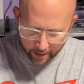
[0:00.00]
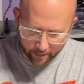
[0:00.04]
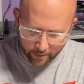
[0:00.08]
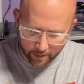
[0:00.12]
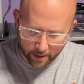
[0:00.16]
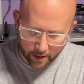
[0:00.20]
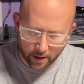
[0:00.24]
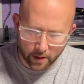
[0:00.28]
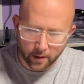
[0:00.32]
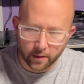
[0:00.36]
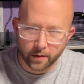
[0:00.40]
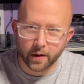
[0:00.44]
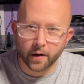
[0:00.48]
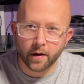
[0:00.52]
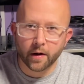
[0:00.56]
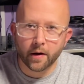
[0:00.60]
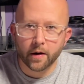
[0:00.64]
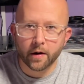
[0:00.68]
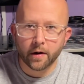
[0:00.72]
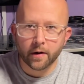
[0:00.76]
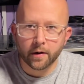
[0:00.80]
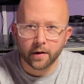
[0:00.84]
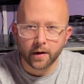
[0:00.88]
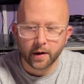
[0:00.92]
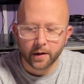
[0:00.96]
There they
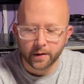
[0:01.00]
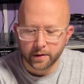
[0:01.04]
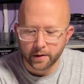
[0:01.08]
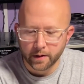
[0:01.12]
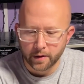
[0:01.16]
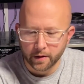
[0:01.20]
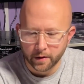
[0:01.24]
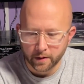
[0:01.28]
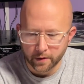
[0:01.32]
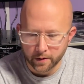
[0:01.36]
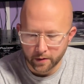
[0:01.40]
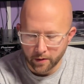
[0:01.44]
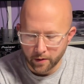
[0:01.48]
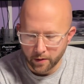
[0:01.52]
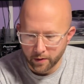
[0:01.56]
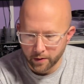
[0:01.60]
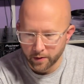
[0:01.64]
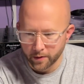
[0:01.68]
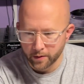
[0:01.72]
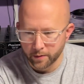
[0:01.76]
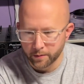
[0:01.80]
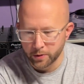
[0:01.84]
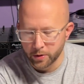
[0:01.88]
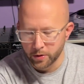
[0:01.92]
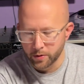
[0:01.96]
are right there in all
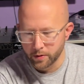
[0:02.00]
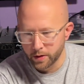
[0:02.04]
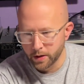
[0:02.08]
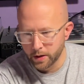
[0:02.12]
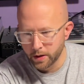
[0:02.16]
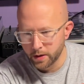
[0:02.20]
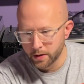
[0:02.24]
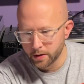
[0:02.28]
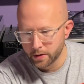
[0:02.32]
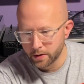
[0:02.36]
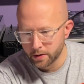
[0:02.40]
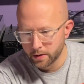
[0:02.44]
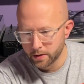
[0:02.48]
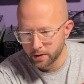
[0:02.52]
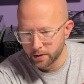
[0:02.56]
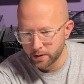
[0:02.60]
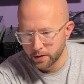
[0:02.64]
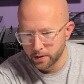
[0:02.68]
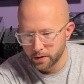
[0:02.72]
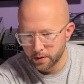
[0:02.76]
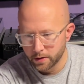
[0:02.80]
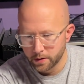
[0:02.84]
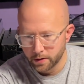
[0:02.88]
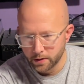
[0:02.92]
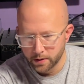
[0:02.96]
their beauty.
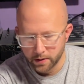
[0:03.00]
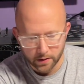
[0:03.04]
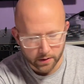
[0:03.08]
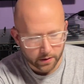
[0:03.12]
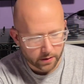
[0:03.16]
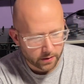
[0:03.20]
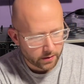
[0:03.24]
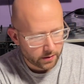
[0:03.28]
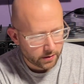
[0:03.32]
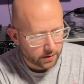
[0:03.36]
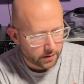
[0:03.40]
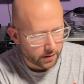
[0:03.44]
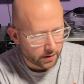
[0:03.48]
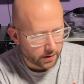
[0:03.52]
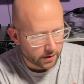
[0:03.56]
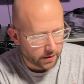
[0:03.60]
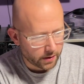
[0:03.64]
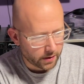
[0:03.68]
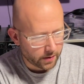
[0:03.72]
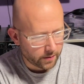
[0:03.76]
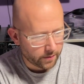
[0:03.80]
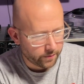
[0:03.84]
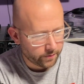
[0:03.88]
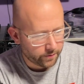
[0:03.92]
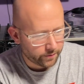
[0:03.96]

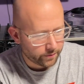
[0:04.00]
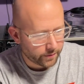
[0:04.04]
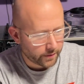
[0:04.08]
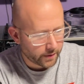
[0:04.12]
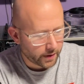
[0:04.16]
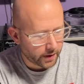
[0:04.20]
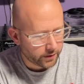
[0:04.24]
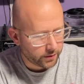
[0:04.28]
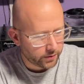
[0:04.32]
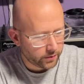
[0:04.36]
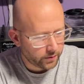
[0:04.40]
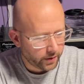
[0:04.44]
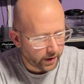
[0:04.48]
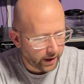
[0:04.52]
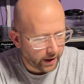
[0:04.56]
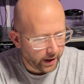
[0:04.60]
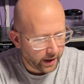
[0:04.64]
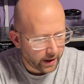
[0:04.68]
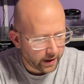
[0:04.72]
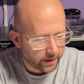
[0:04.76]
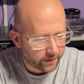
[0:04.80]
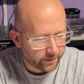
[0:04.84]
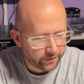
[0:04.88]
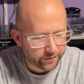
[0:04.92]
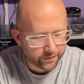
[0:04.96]
I do
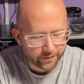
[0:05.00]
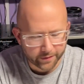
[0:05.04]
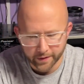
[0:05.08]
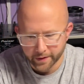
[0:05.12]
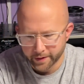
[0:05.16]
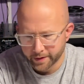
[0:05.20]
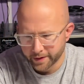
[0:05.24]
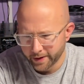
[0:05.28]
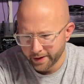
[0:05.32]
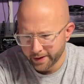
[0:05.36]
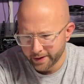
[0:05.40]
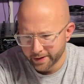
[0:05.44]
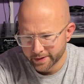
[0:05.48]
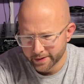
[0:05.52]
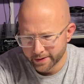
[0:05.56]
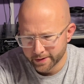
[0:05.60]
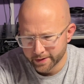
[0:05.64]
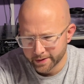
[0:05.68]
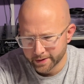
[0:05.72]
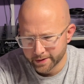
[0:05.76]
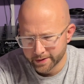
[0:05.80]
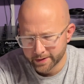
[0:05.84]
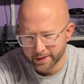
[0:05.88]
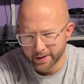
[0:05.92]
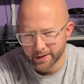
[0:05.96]
have, I think this is
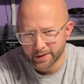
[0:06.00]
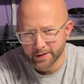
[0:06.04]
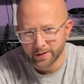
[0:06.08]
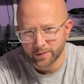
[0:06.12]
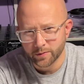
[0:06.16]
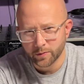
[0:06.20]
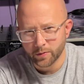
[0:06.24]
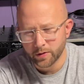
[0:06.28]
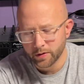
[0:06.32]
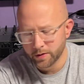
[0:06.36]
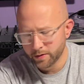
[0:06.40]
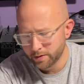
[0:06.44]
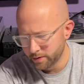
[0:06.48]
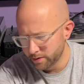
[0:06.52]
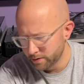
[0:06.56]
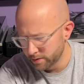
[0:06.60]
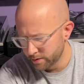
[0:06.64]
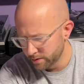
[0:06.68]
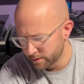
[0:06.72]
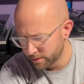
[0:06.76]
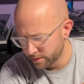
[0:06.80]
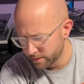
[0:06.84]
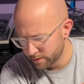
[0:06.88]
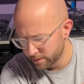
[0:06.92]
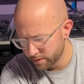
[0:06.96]
a 6-in-1.
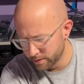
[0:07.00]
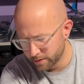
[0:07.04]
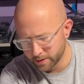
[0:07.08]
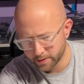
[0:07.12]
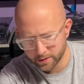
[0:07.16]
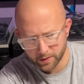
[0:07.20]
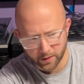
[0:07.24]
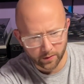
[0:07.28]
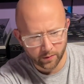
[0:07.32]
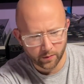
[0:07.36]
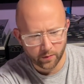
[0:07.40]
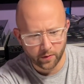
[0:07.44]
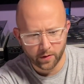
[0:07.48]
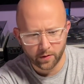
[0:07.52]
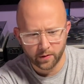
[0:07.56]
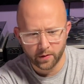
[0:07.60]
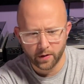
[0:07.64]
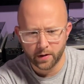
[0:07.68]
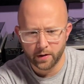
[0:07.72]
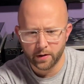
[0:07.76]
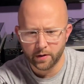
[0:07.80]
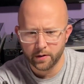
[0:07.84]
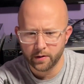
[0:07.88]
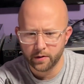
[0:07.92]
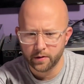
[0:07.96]
This other one right
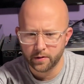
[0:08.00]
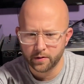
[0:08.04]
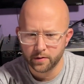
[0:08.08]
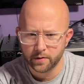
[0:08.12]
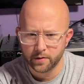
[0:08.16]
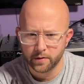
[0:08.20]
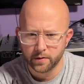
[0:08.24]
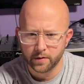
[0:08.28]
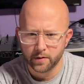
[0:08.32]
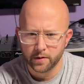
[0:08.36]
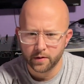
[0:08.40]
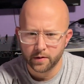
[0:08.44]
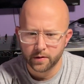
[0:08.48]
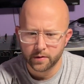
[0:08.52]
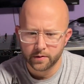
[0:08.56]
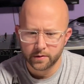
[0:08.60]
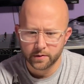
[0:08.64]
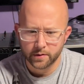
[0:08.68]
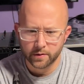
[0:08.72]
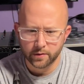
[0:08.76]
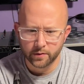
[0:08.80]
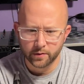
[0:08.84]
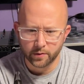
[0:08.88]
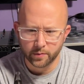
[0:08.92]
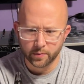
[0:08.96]
here. It's
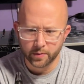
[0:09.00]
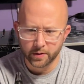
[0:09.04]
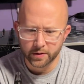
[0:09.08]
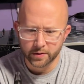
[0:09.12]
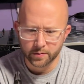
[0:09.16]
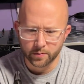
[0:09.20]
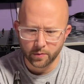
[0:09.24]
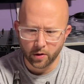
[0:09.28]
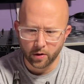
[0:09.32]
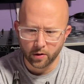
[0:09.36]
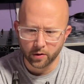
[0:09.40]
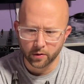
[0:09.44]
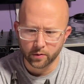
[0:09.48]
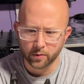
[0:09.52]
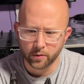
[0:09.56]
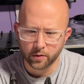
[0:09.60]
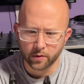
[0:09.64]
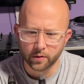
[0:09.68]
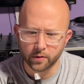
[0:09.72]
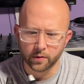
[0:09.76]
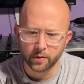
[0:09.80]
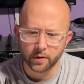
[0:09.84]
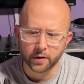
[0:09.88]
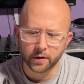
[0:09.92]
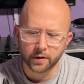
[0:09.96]
a little bit smaller. We're going to
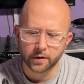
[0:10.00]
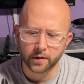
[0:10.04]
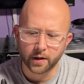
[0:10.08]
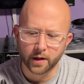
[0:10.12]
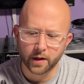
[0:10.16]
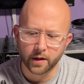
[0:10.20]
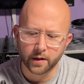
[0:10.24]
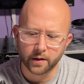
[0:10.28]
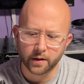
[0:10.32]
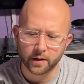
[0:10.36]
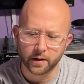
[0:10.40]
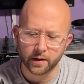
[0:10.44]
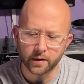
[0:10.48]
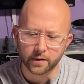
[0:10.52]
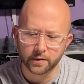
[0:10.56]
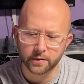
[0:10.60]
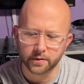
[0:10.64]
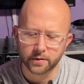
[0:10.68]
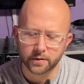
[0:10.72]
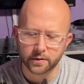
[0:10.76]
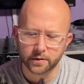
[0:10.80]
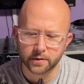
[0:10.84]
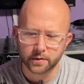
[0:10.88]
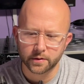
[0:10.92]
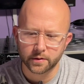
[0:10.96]
look at that next.